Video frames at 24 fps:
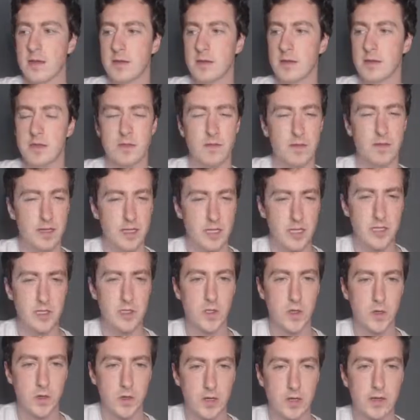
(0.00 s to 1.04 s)

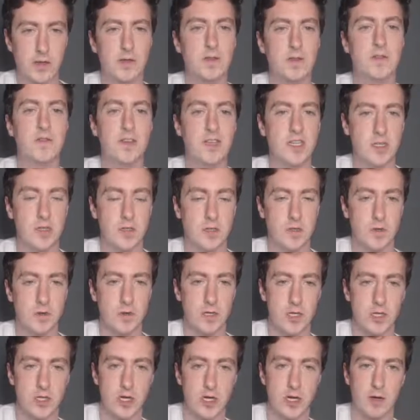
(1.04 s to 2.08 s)
Zwischenzug
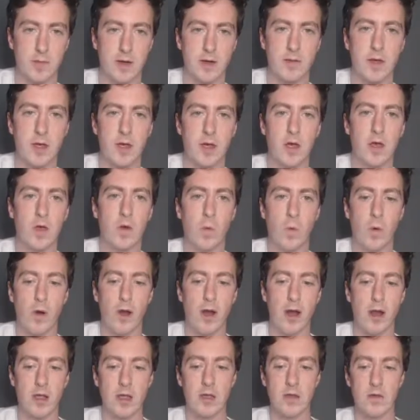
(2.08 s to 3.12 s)
in German, where
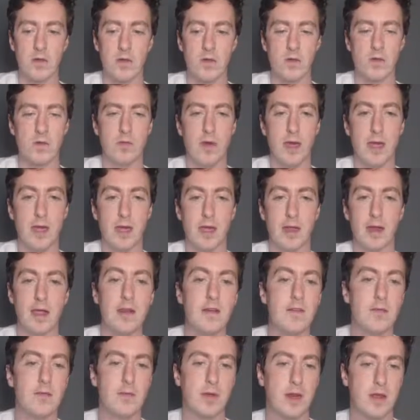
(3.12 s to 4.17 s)
you make an
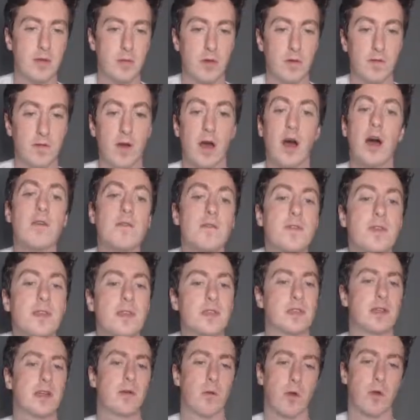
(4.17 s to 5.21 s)
intermediate move.
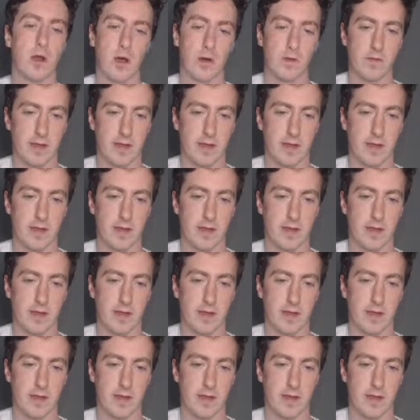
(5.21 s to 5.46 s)
Obviously we're going to